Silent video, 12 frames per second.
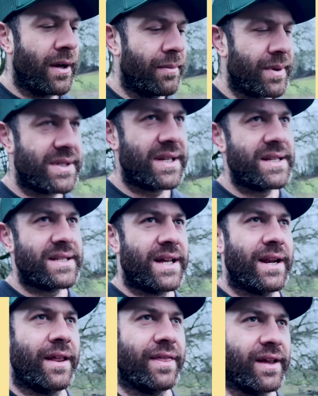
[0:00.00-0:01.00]
But since
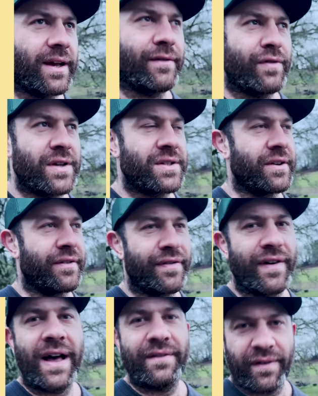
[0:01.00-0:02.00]
then, I think I've rescued
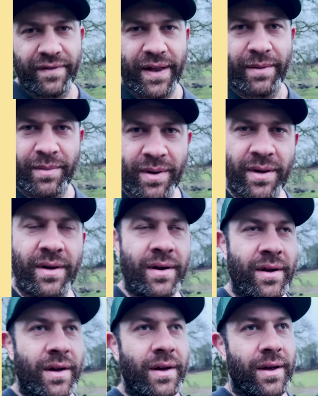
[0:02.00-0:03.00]
five of them
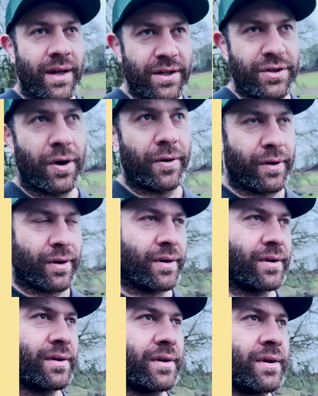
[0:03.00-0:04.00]
in total.
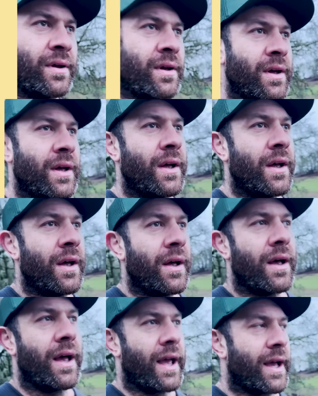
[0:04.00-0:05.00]

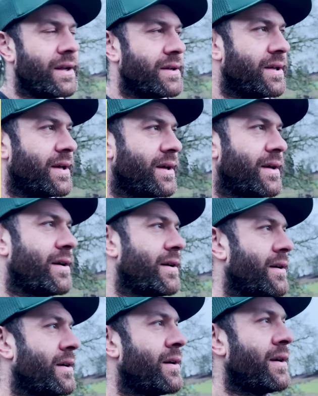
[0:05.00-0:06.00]
And
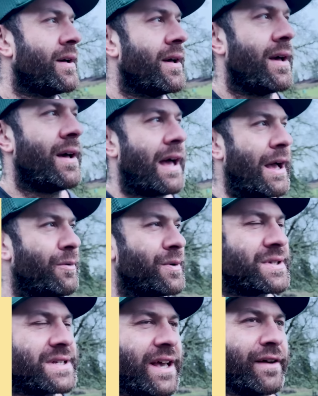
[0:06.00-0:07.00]
I will
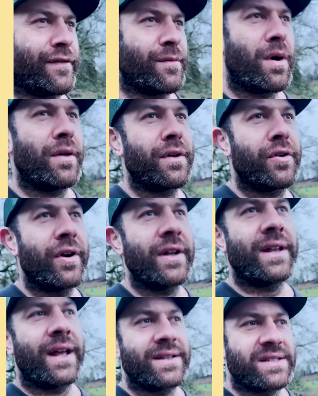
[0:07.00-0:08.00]
say, from all the Great
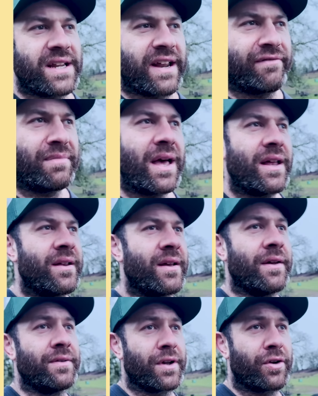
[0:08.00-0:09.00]
Danes that I've met
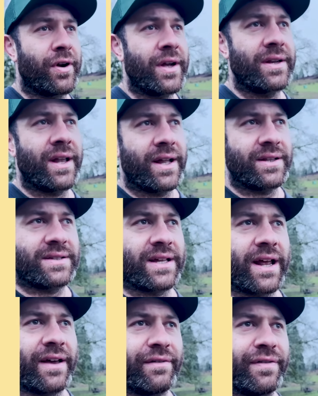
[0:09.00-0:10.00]
and the Great Danes
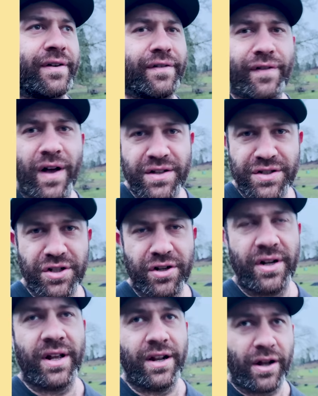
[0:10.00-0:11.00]
that I've
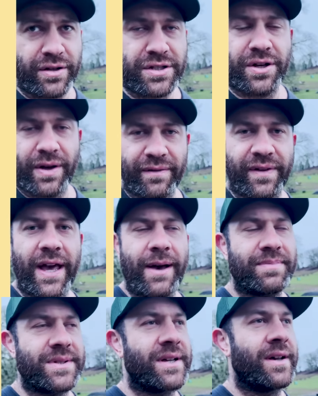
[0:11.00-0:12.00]
fostered and also have
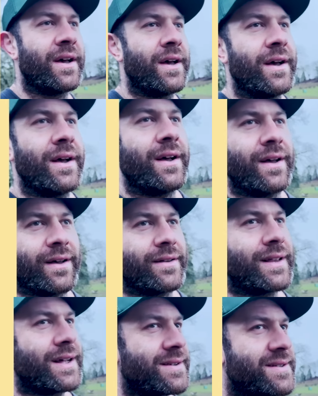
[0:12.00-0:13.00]
kept,
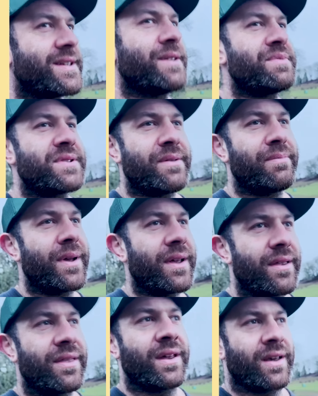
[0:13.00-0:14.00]
that seems to
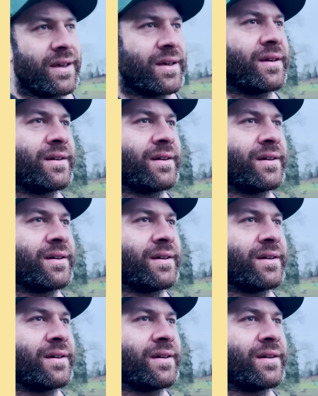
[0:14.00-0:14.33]
be the